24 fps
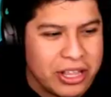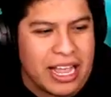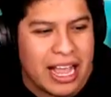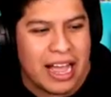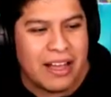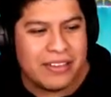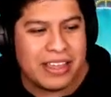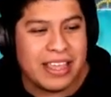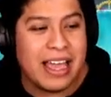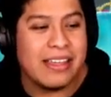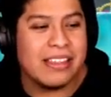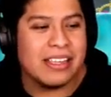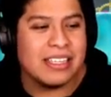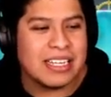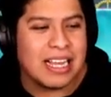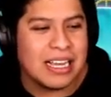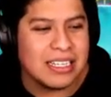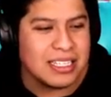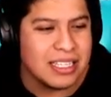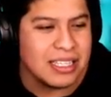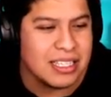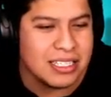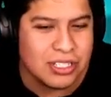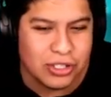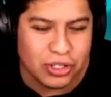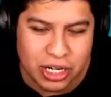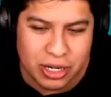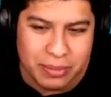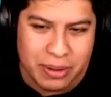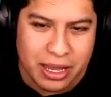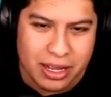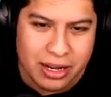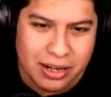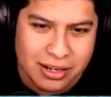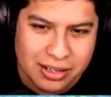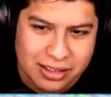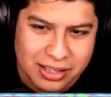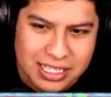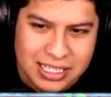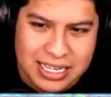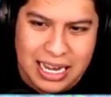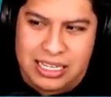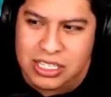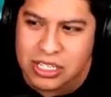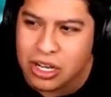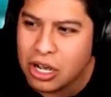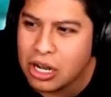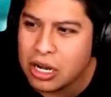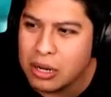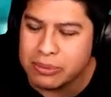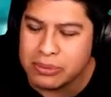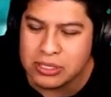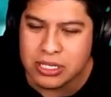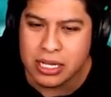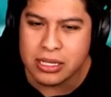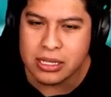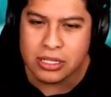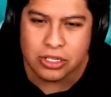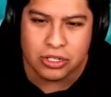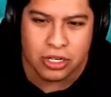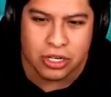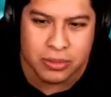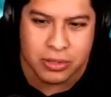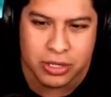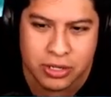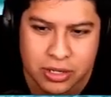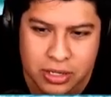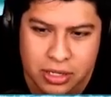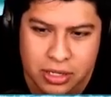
Oh, yeah, this guy's in the stream, man. This guy's 100% in the stream, dude.